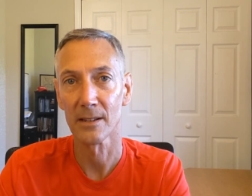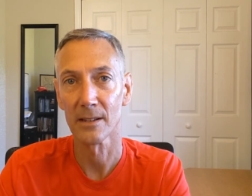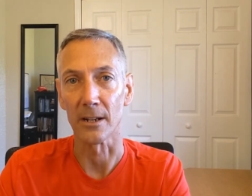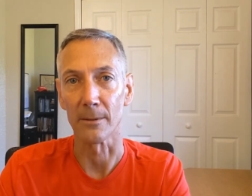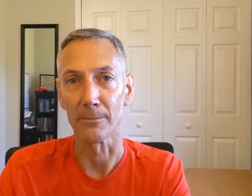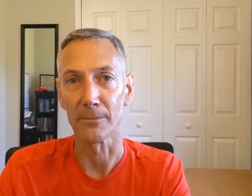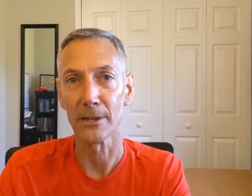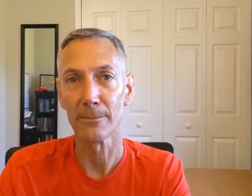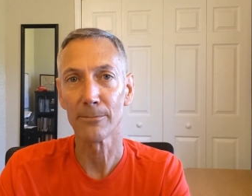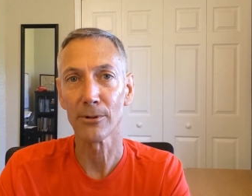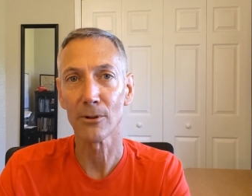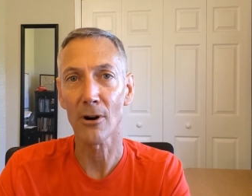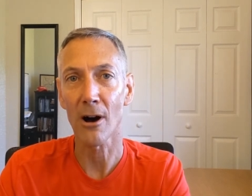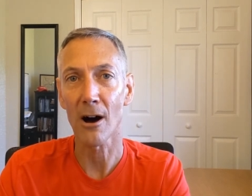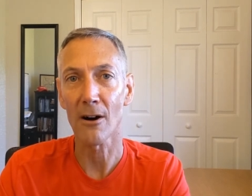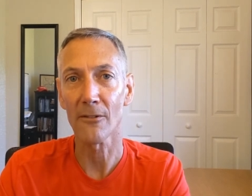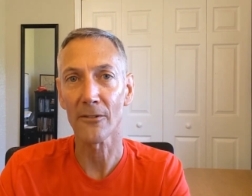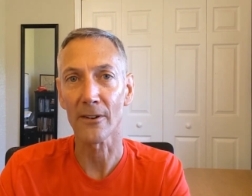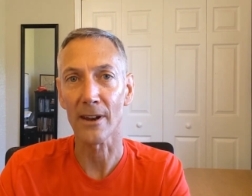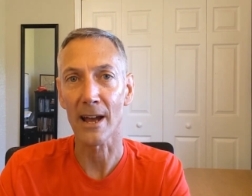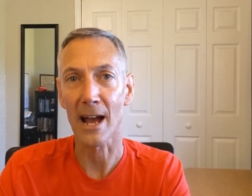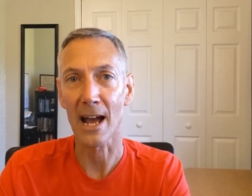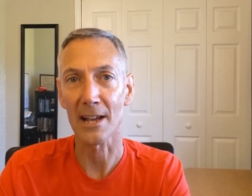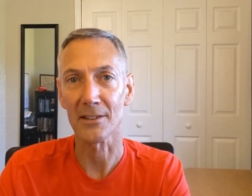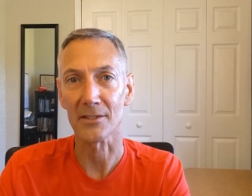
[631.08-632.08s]
People
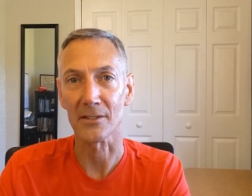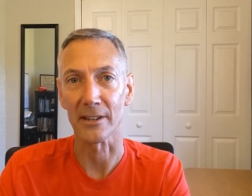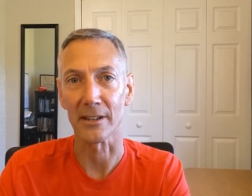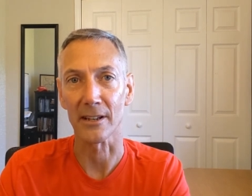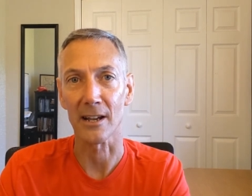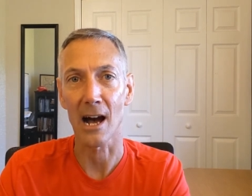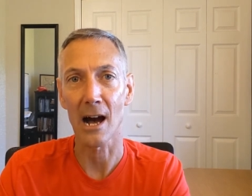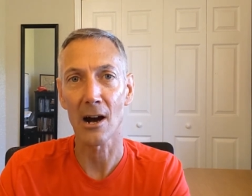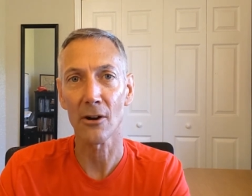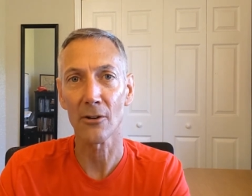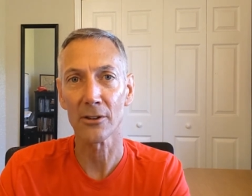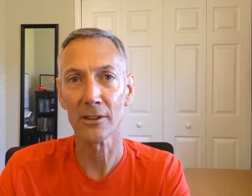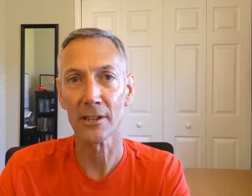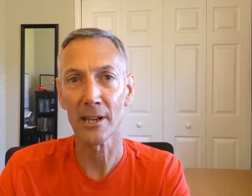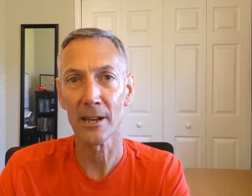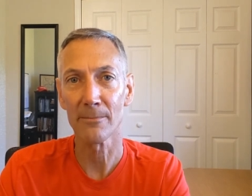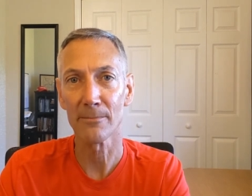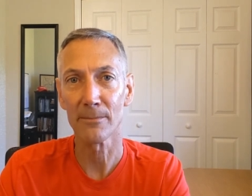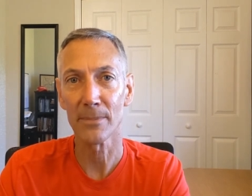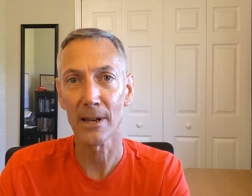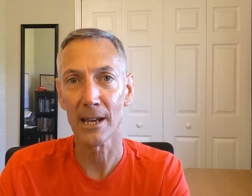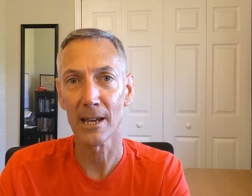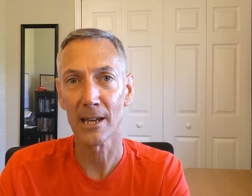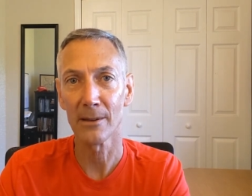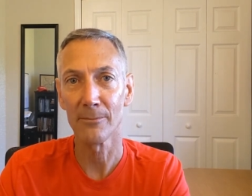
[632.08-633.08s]
often ask, like, how can they
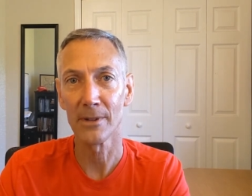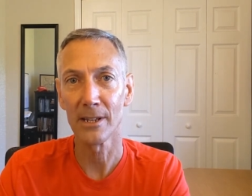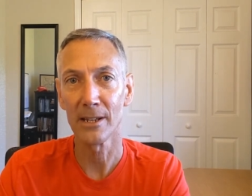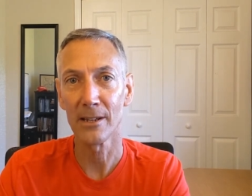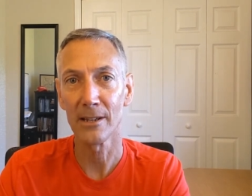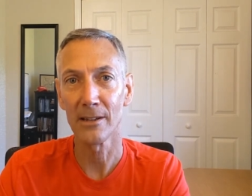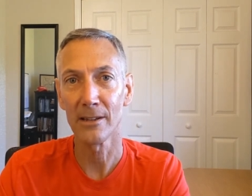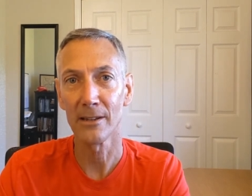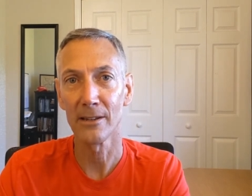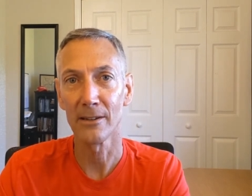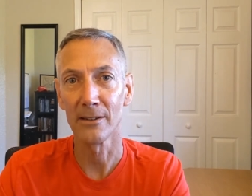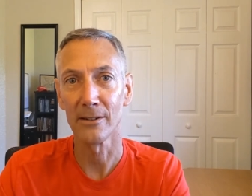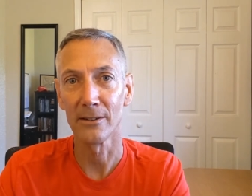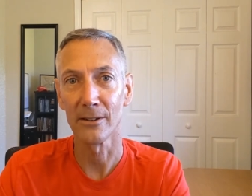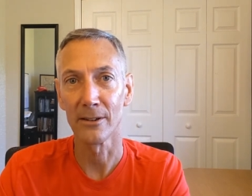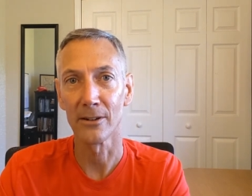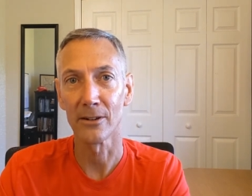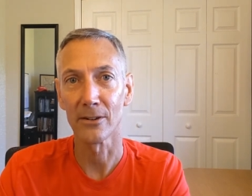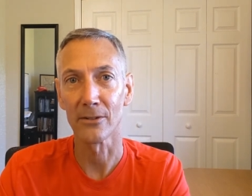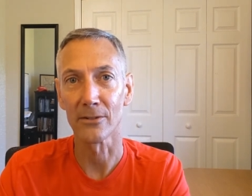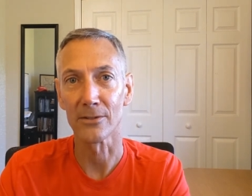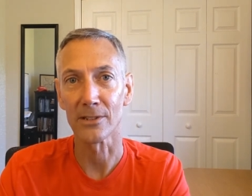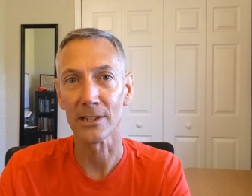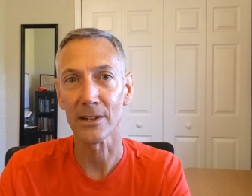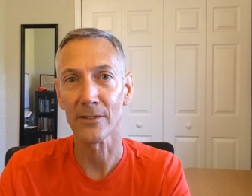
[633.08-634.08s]
pay me,
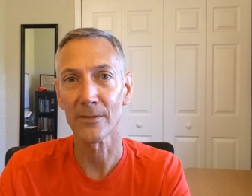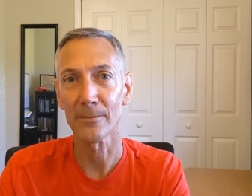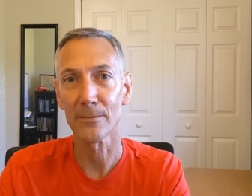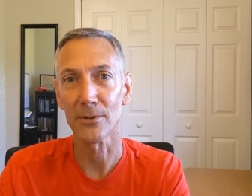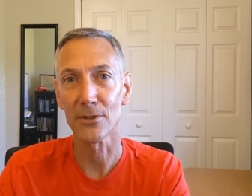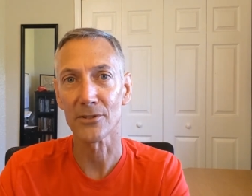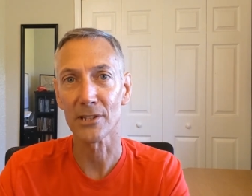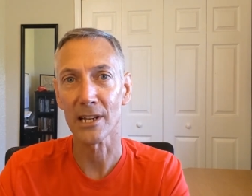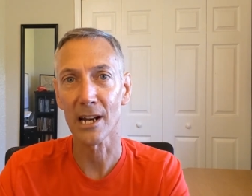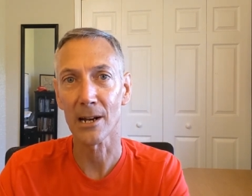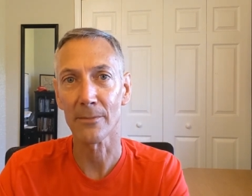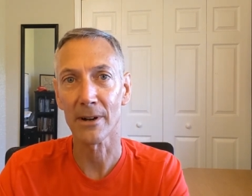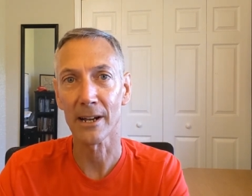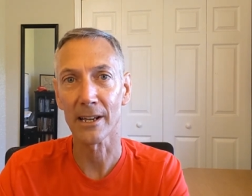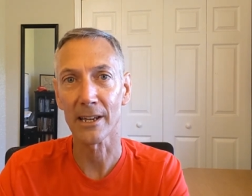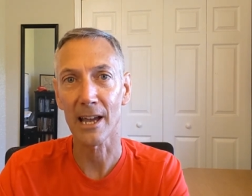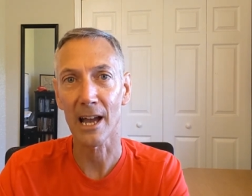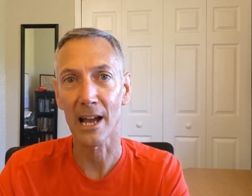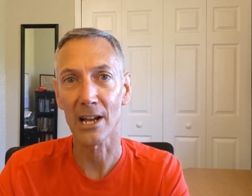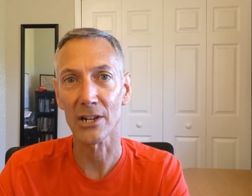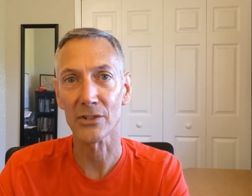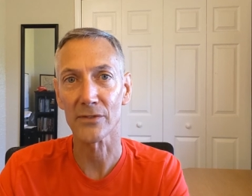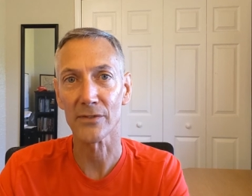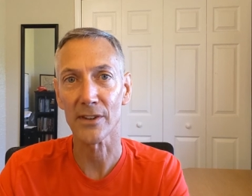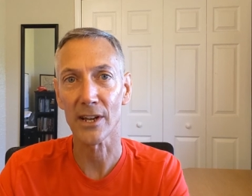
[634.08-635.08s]
7% of my
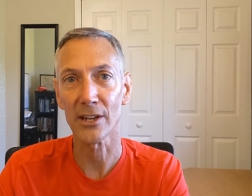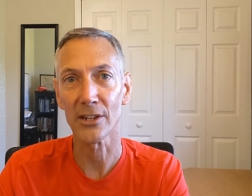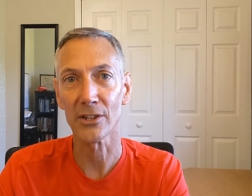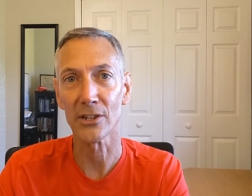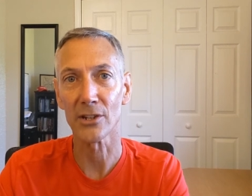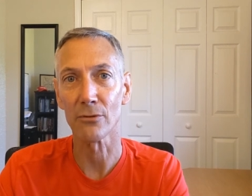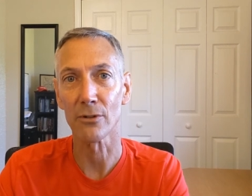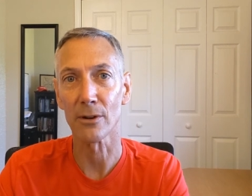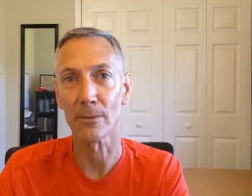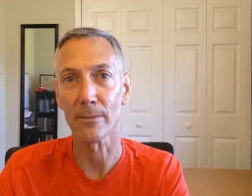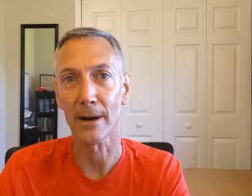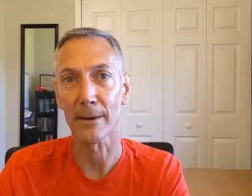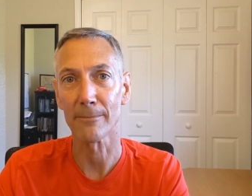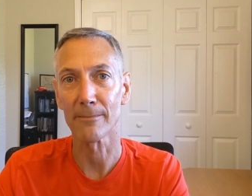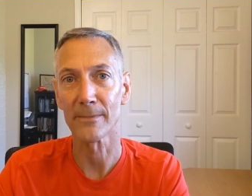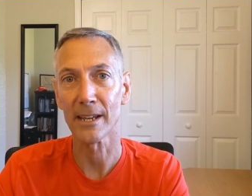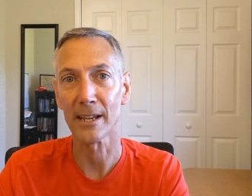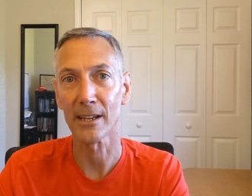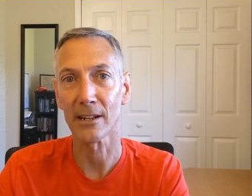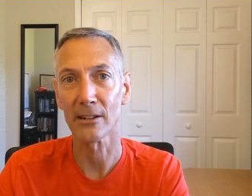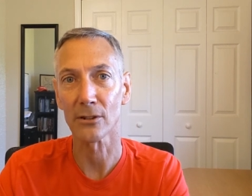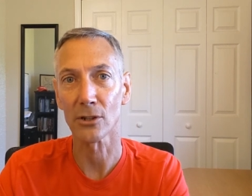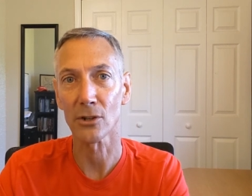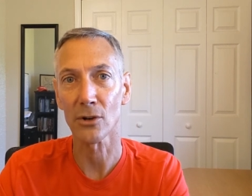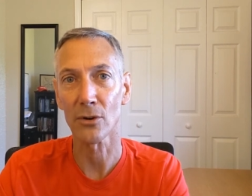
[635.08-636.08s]
cash value when I'm
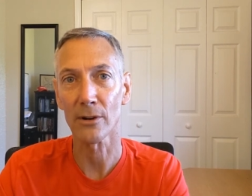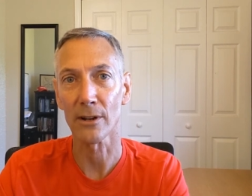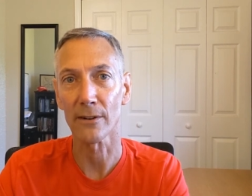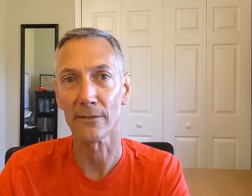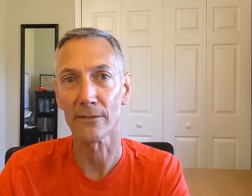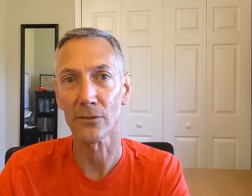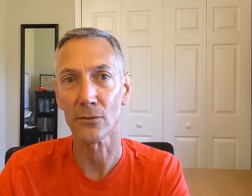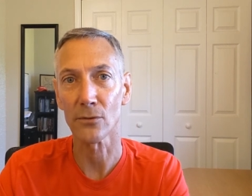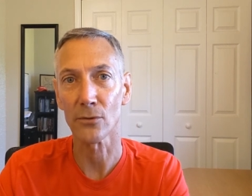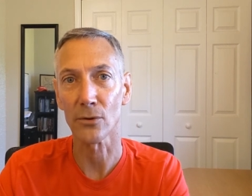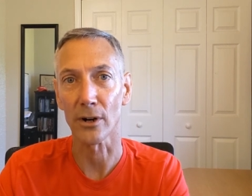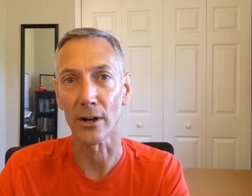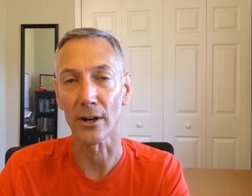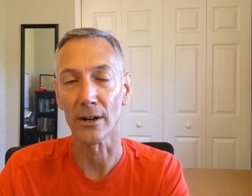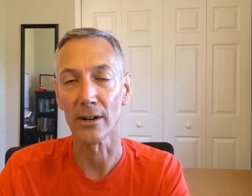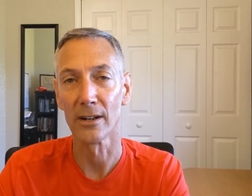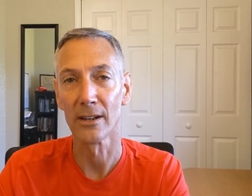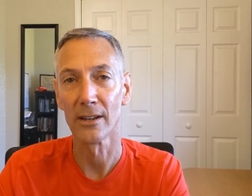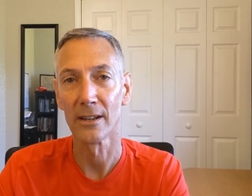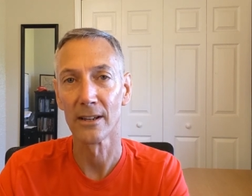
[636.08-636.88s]
taking a loan at 4?